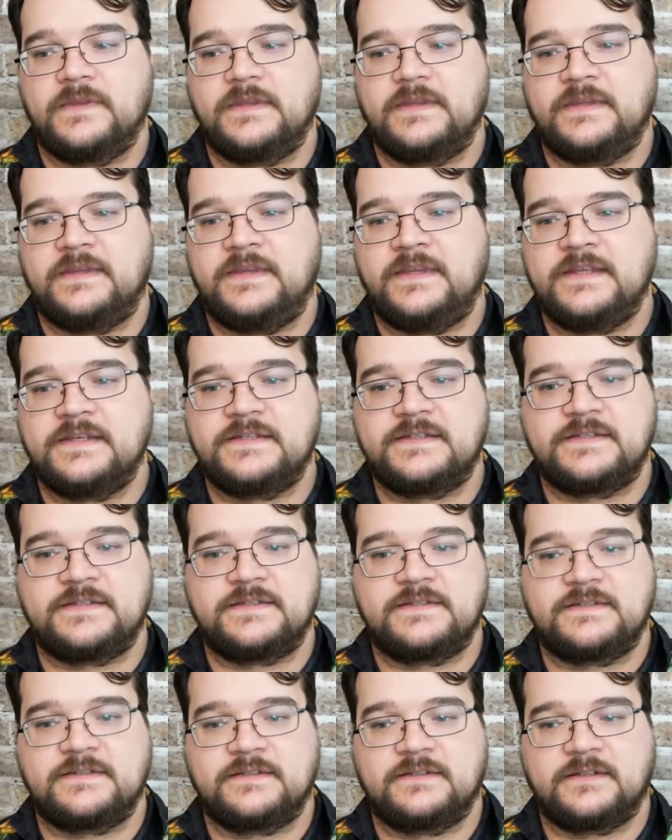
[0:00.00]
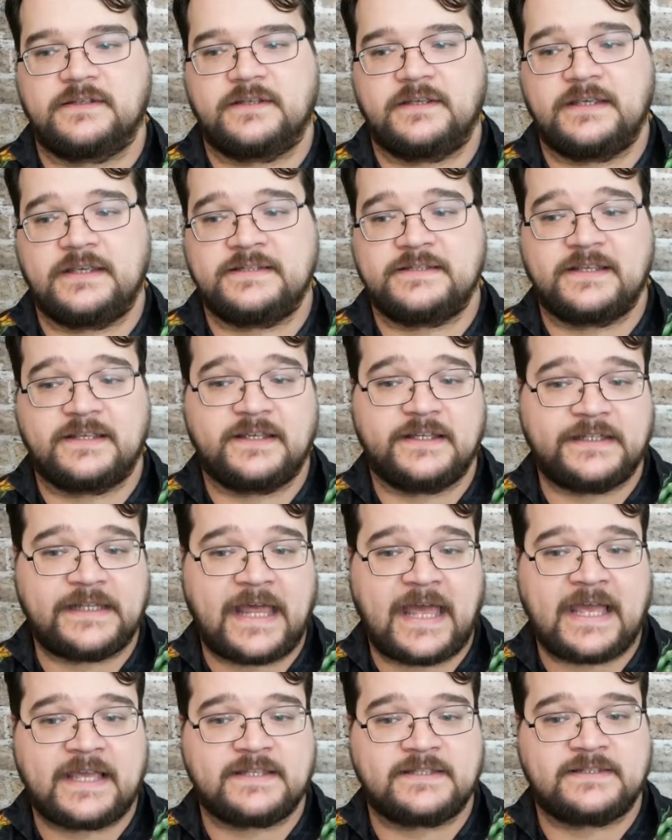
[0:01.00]
this is a
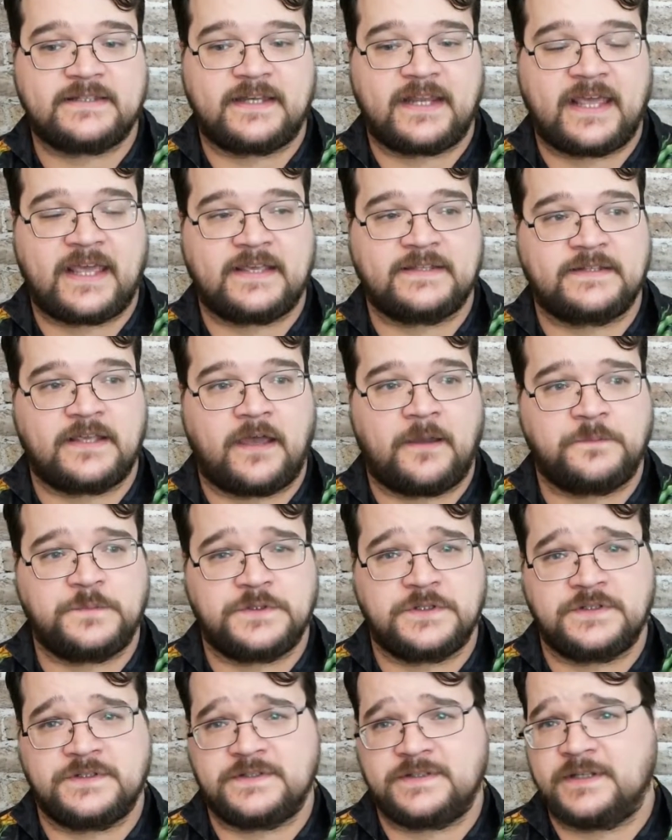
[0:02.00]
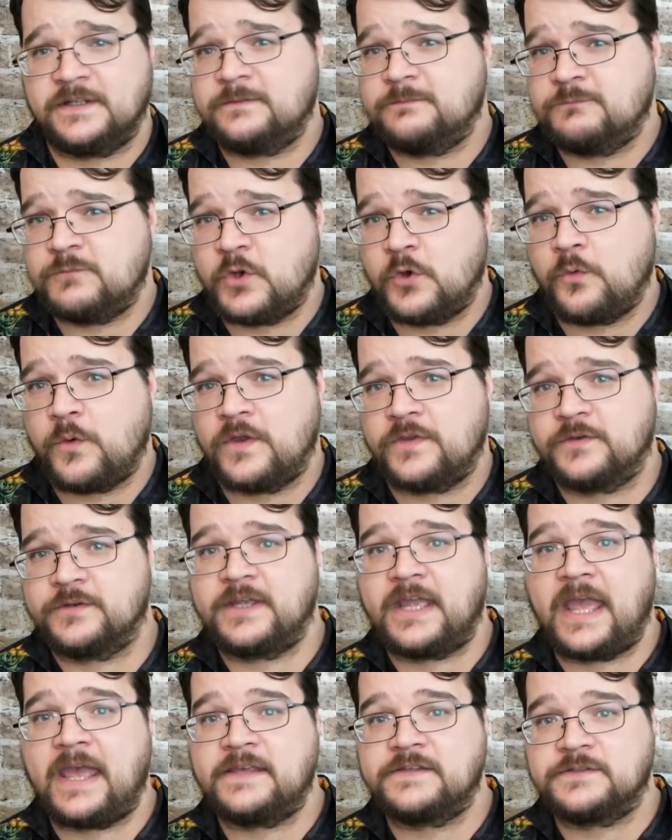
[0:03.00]
class that has options that no other
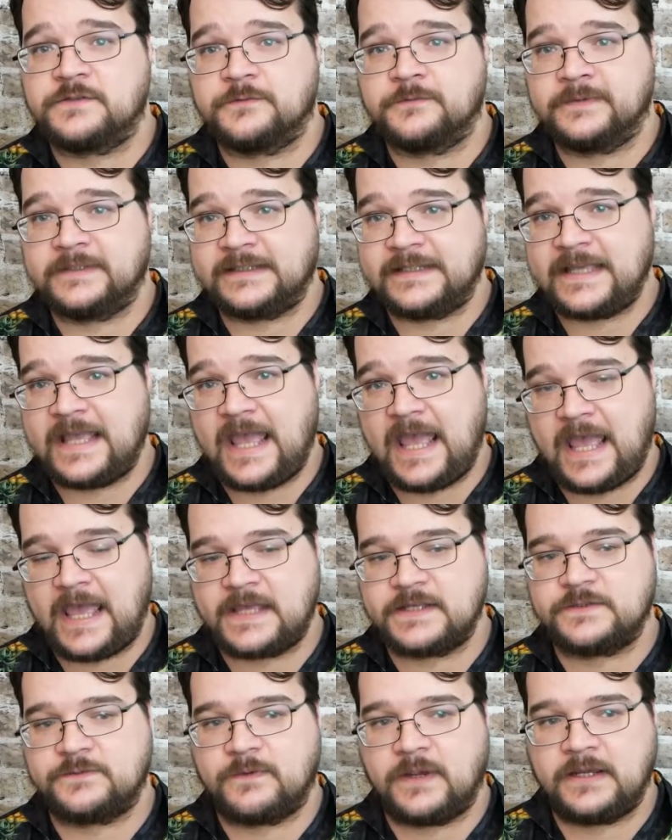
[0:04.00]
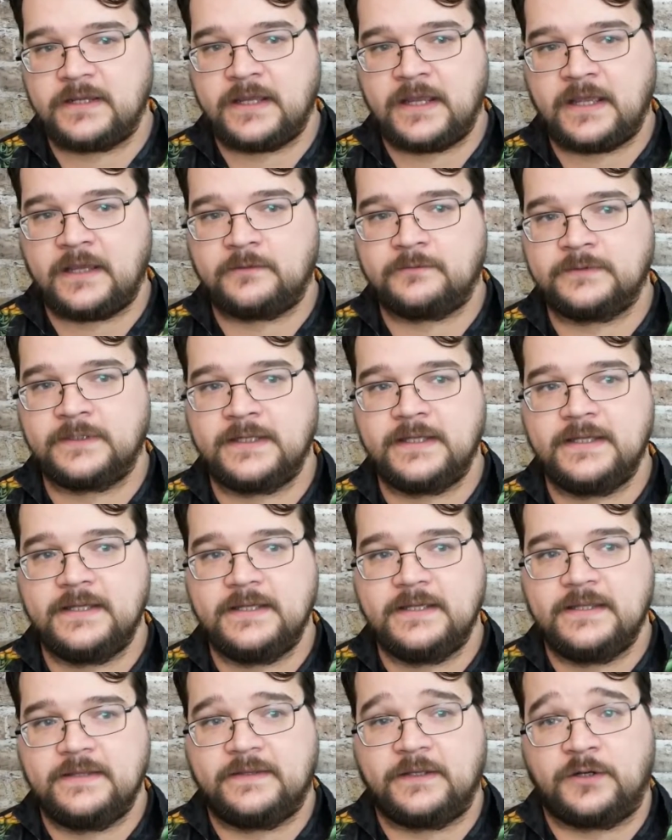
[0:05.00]
caster really has right now.
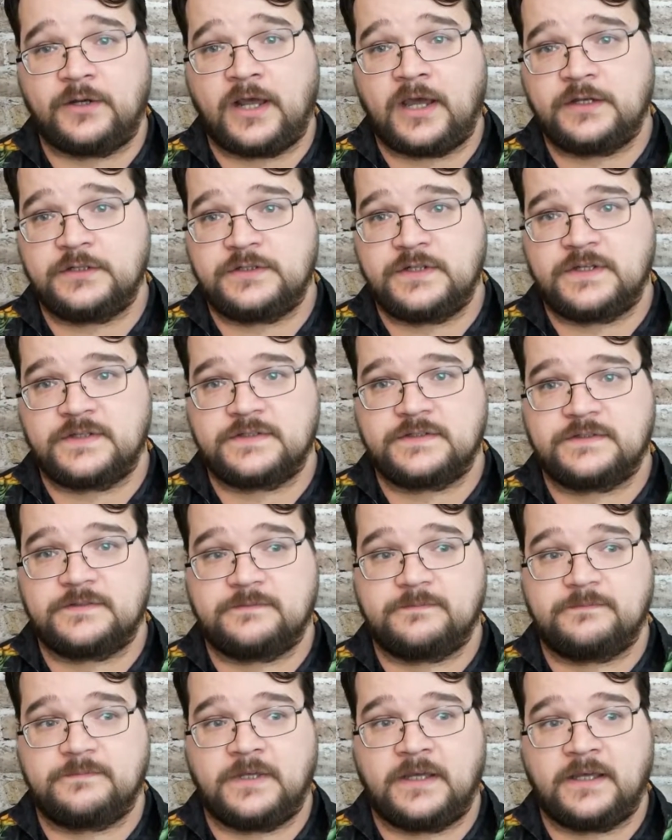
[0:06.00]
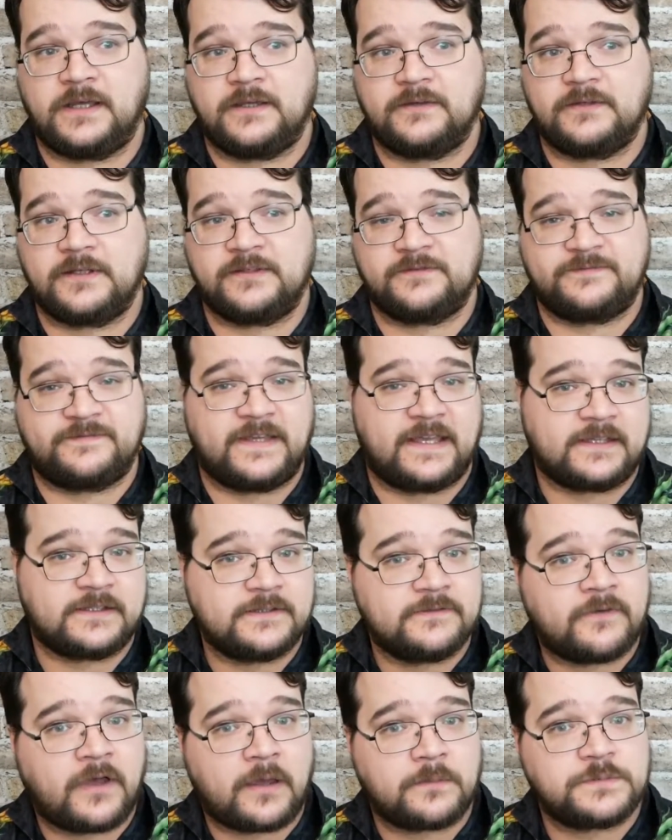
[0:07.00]
They're not just
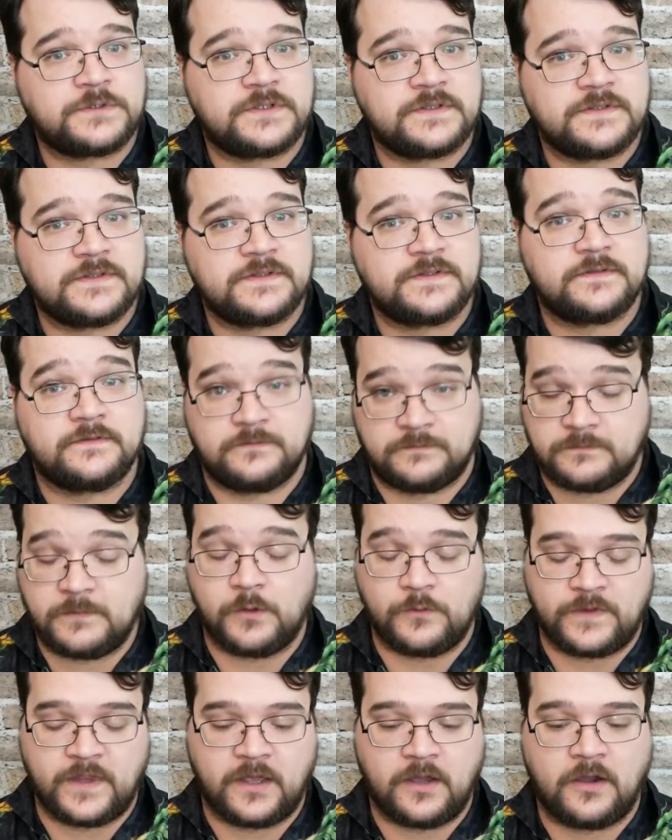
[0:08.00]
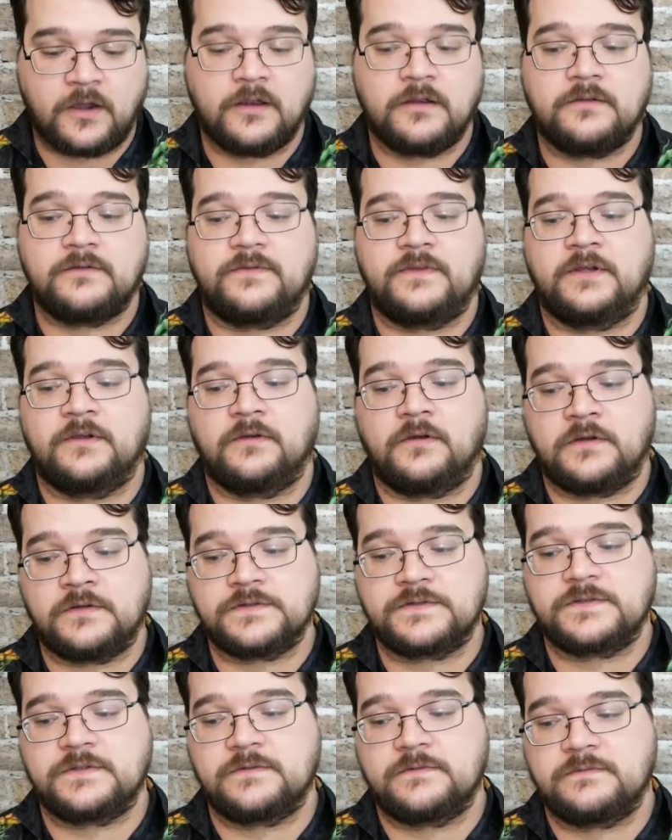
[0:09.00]
effective options, though they are. They're
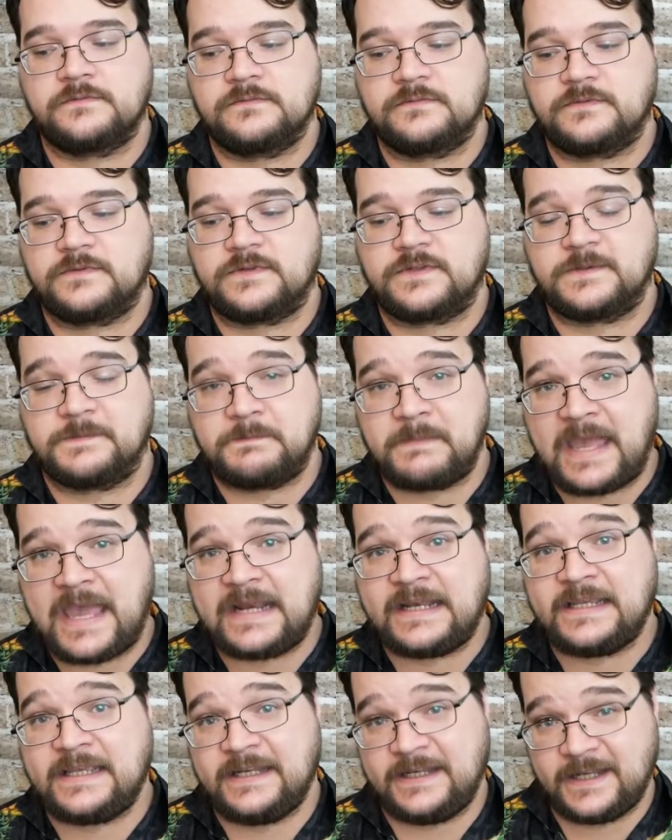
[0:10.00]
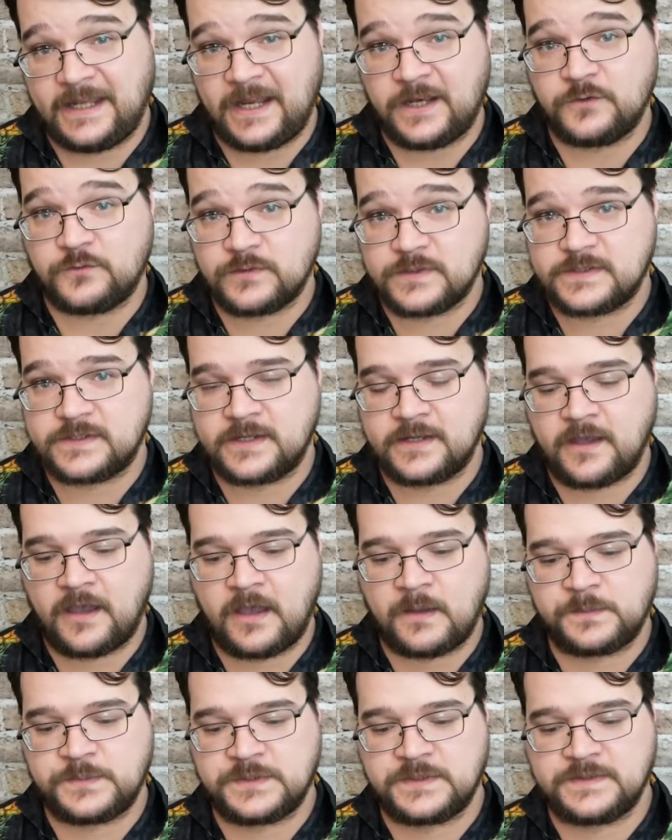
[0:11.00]
also thematic and interesting
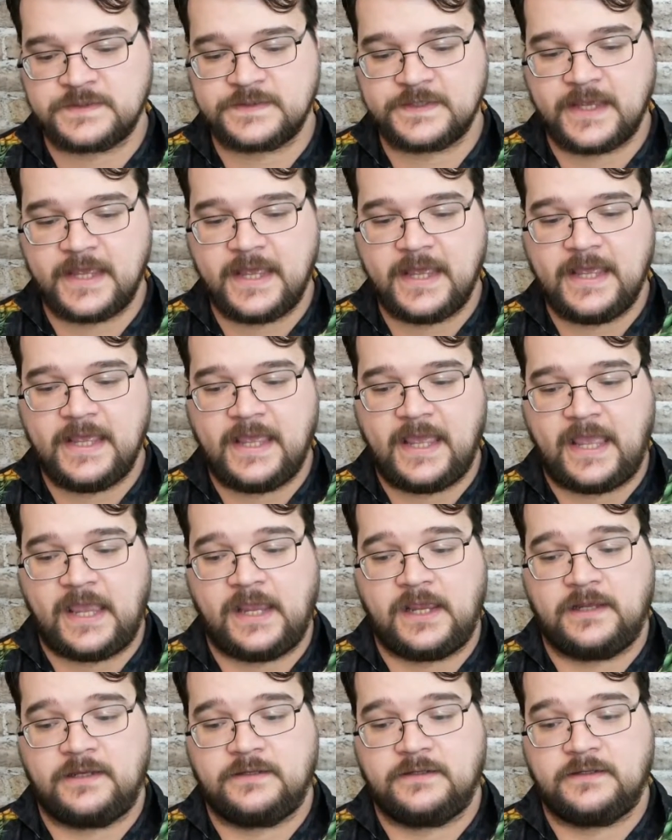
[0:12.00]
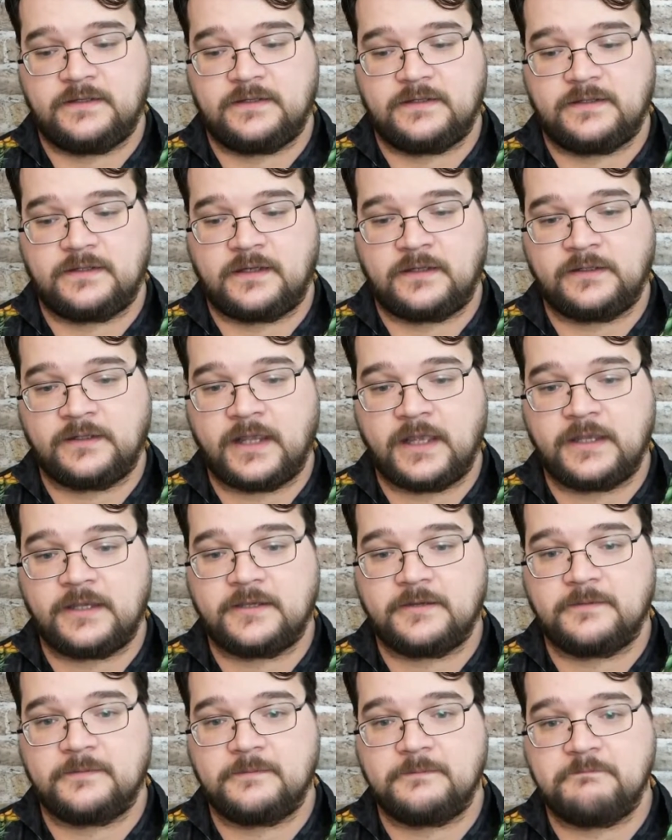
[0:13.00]
options. And
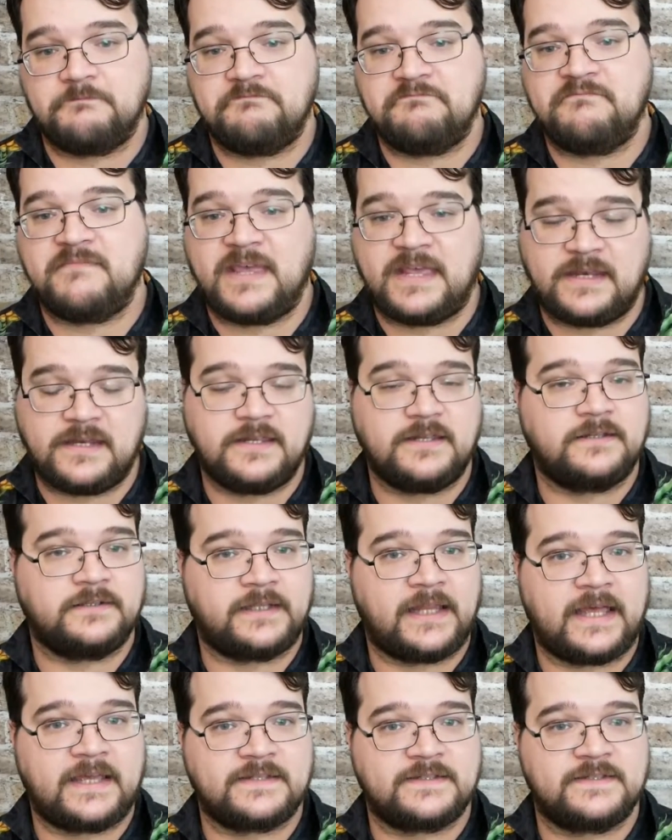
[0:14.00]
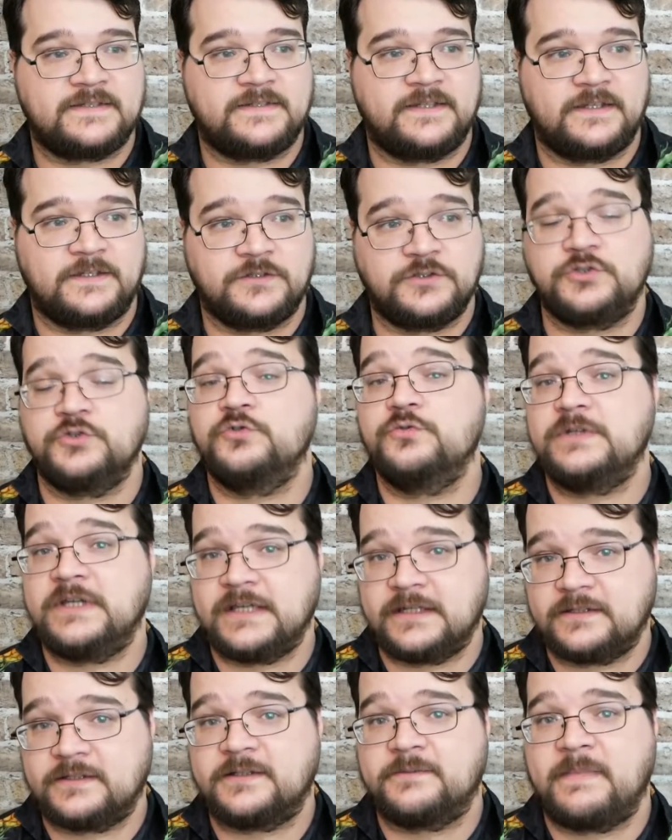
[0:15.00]
unlike many classes that do
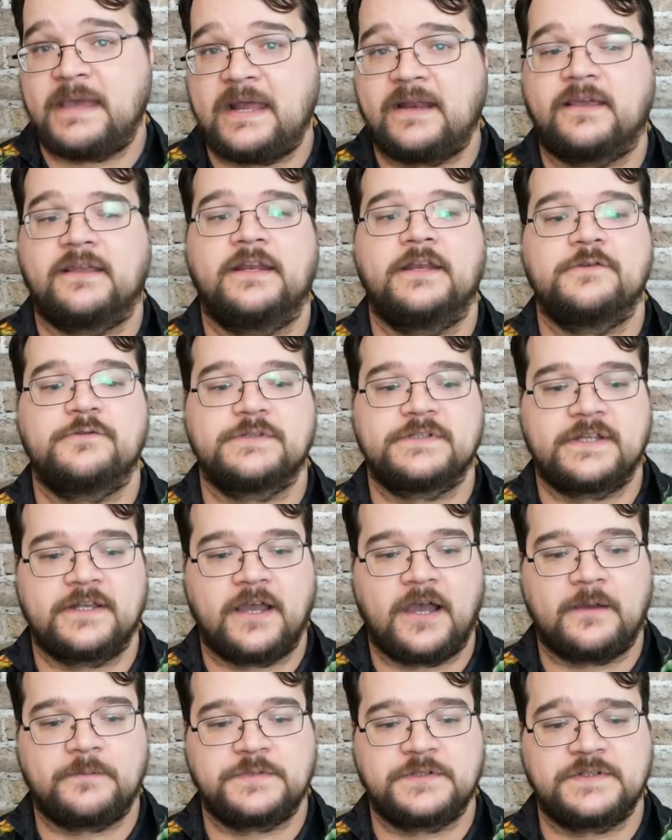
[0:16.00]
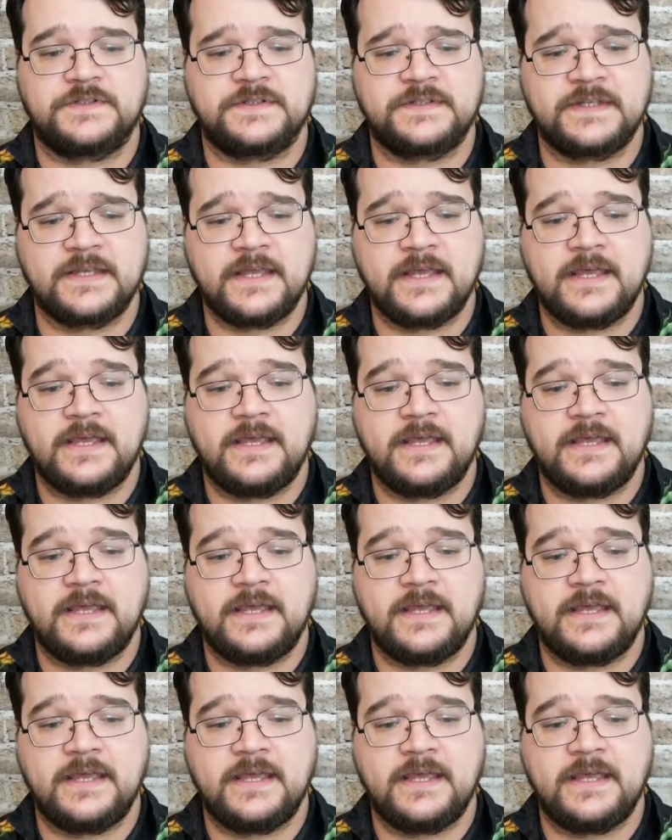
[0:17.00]
get thematic and interesting options,